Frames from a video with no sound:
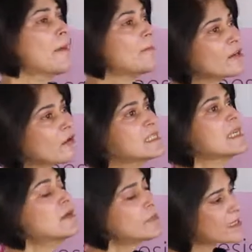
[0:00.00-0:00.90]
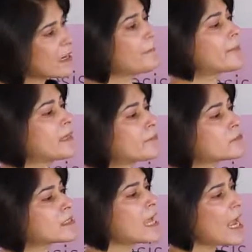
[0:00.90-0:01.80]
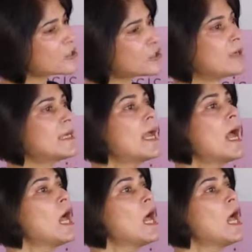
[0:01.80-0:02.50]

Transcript: because here was a company which was actually